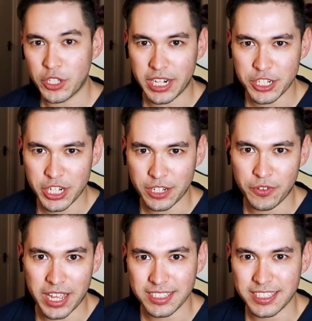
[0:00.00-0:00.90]
If you're getting checked
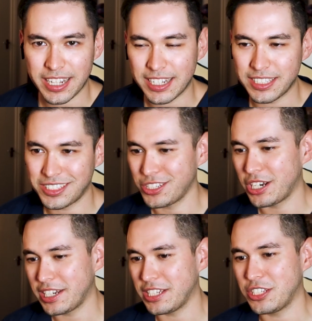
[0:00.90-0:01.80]
for S T Is, it's a
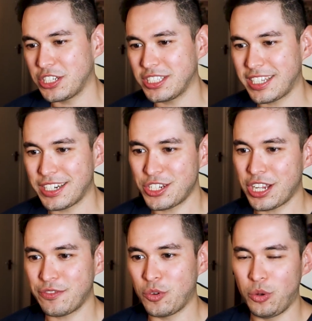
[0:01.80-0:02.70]
good idea to just get
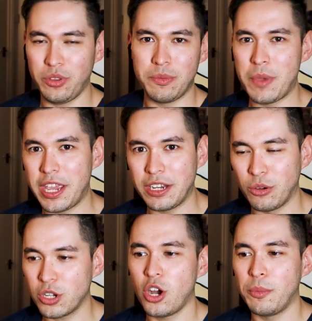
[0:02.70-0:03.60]
checked for all the main
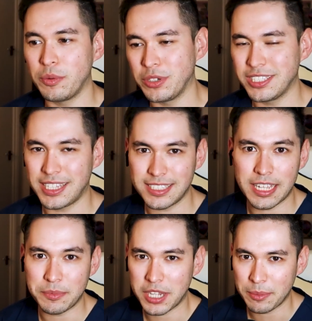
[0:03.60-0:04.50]
or common ones at the
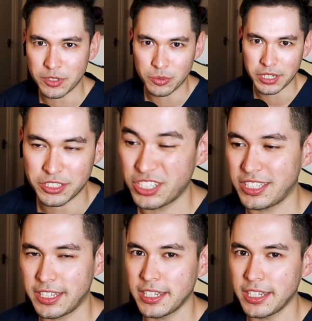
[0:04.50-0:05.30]
same time as well, just in